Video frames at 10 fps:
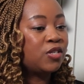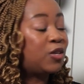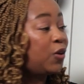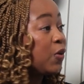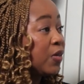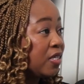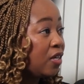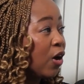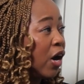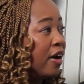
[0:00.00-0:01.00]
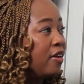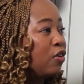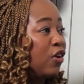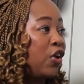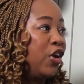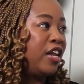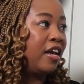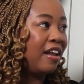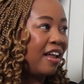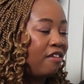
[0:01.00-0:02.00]
a security guard, not earning
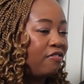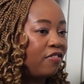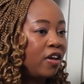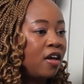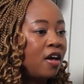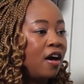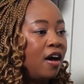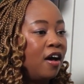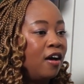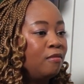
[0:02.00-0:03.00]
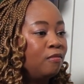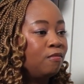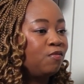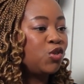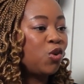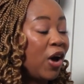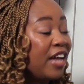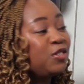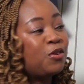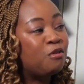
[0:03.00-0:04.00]
enough. So I
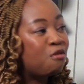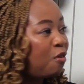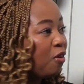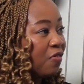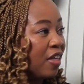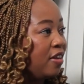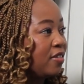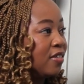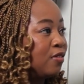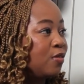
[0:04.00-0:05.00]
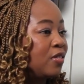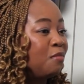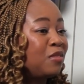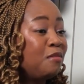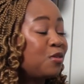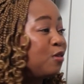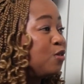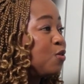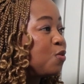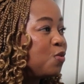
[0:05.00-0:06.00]
had to go through all of that, you know, sometimes going
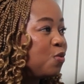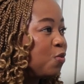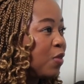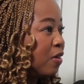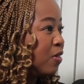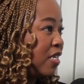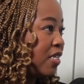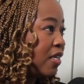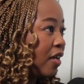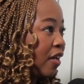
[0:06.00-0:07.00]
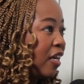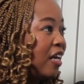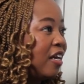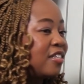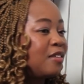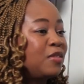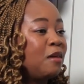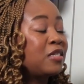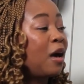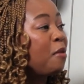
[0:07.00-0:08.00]
to school without eating,
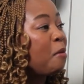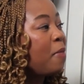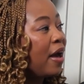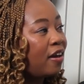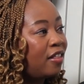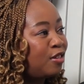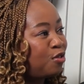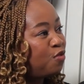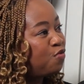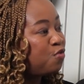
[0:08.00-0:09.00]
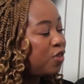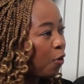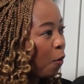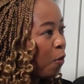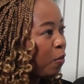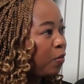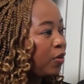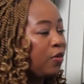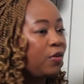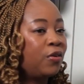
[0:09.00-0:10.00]
sometimes coming back and there's no food at home,
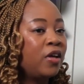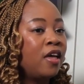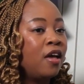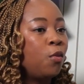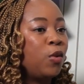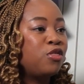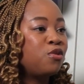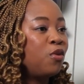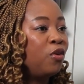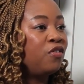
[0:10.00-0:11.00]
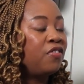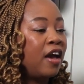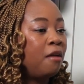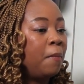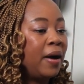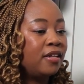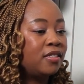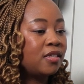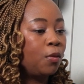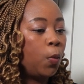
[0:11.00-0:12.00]
you know, went through all of that.
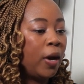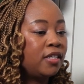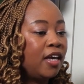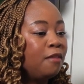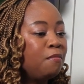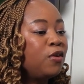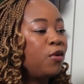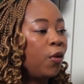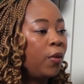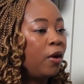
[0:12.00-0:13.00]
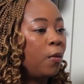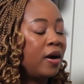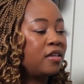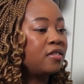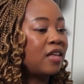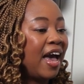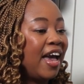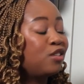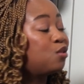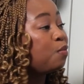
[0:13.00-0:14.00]
But what kept me going was I
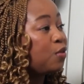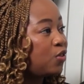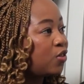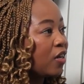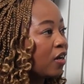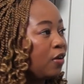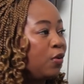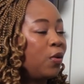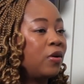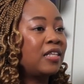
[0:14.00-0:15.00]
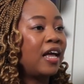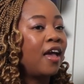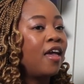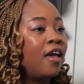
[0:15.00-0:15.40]
had to push, you know, I was like,